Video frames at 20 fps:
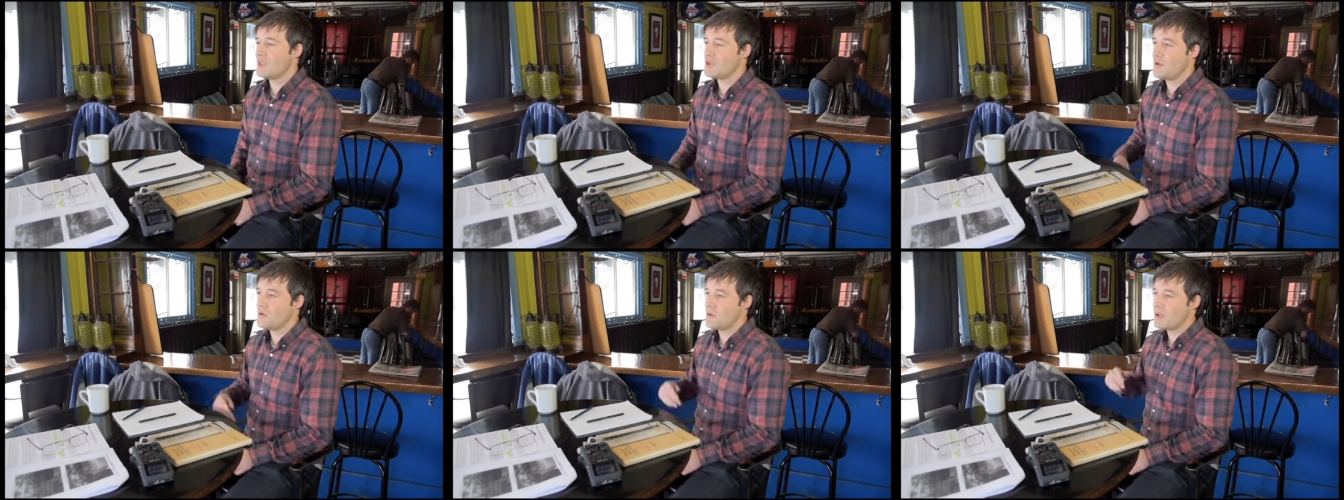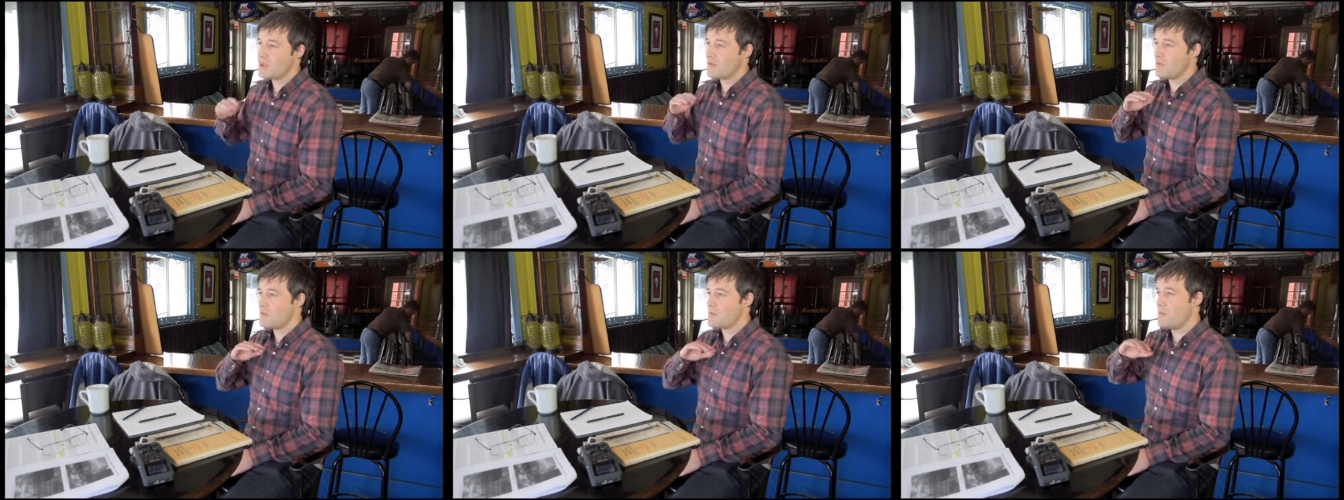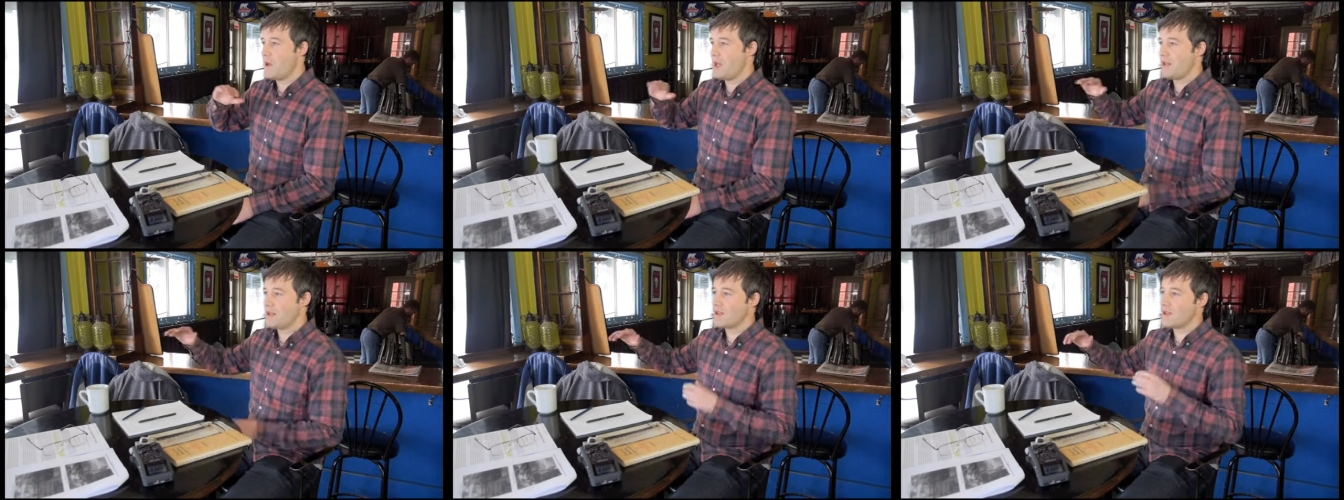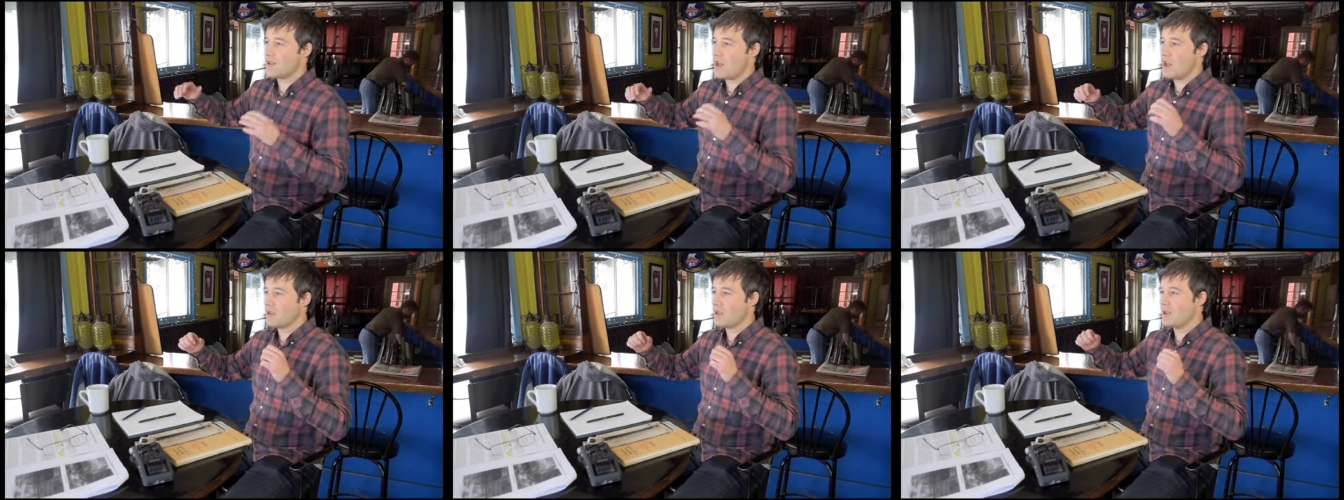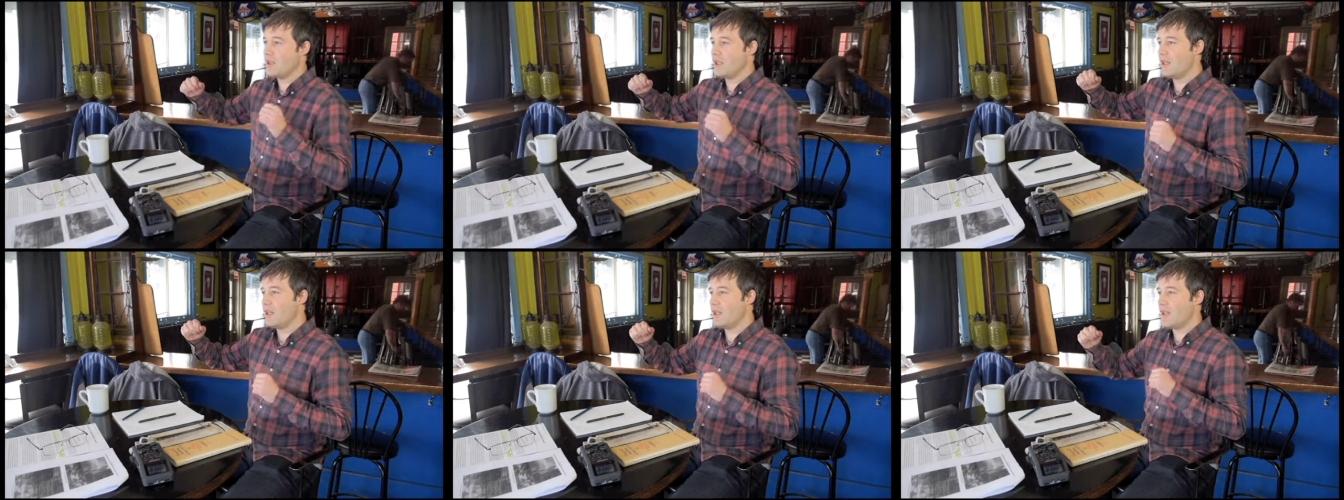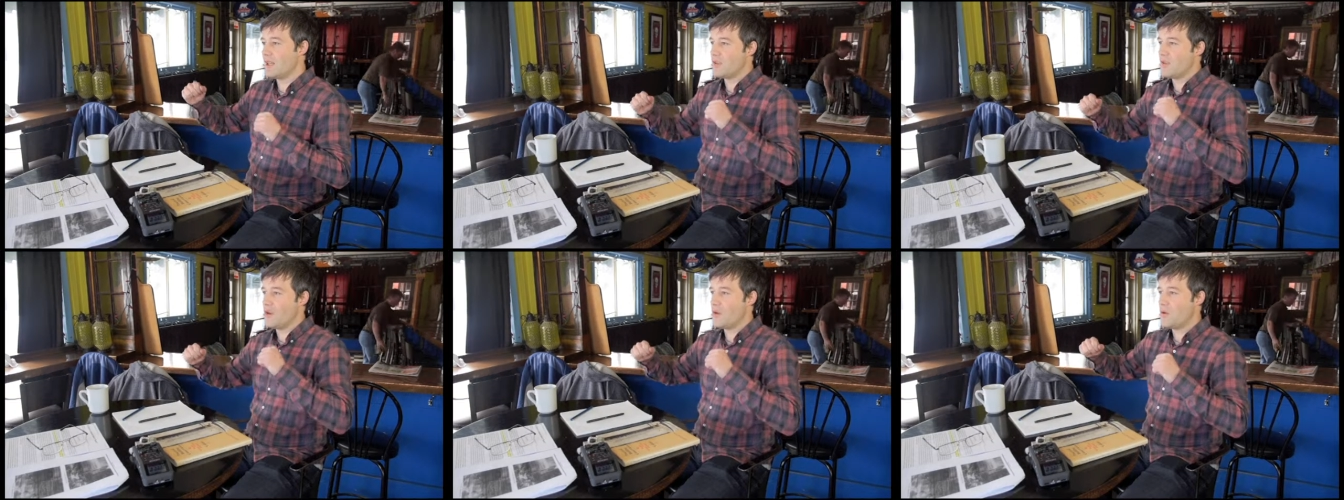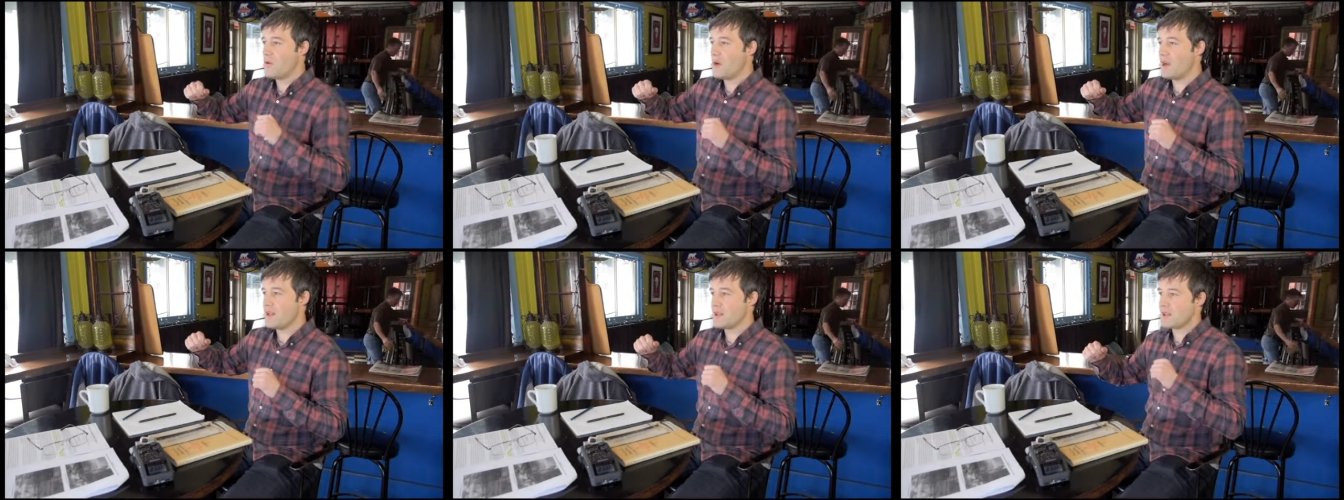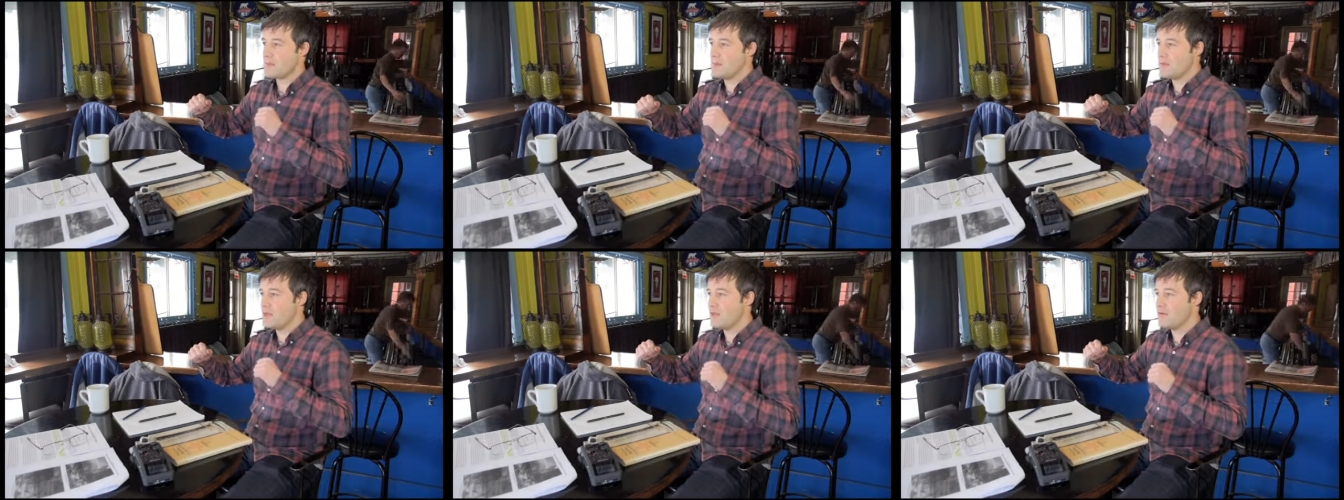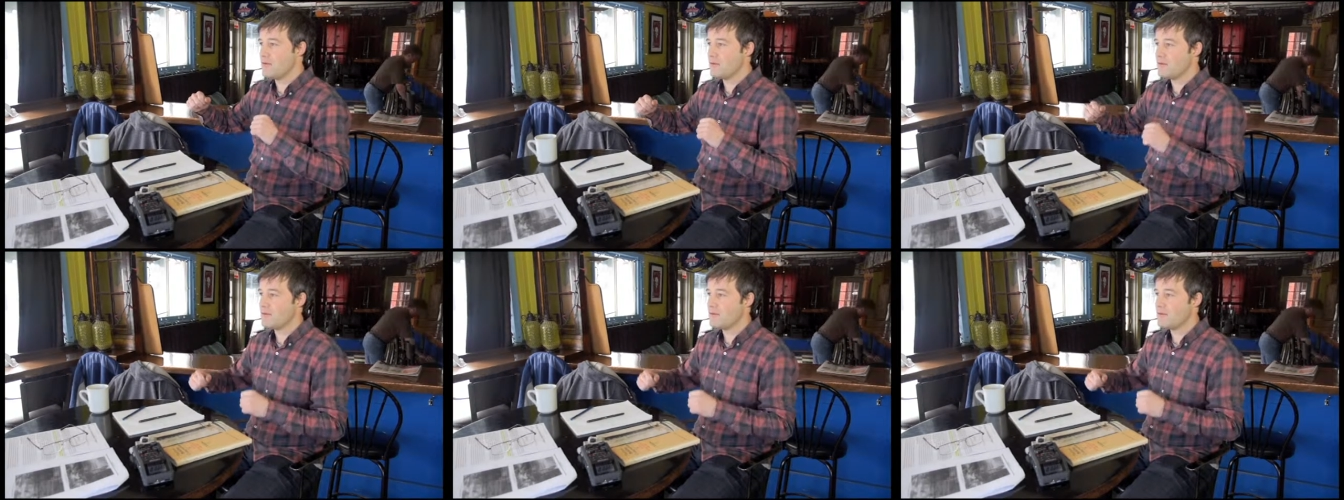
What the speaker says: So, because it was bedded solidly, it had nowhere to move.